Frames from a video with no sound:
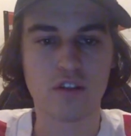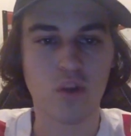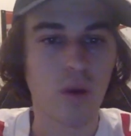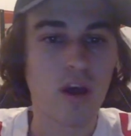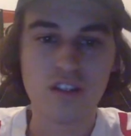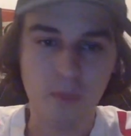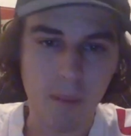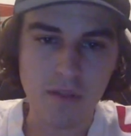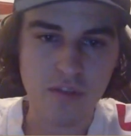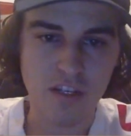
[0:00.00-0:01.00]
So
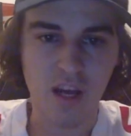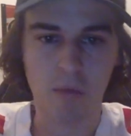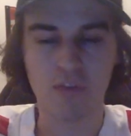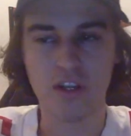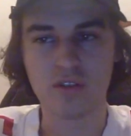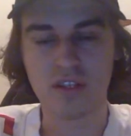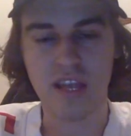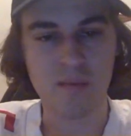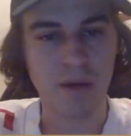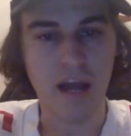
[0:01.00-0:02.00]
sometimes even a couple videos a
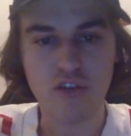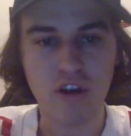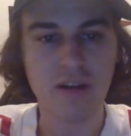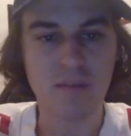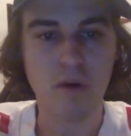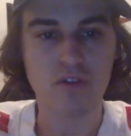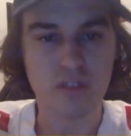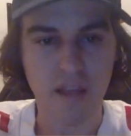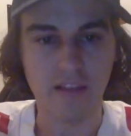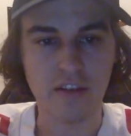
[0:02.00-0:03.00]
day, but I try to
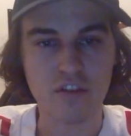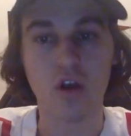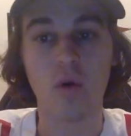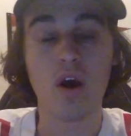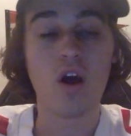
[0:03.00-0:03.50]
post daily. So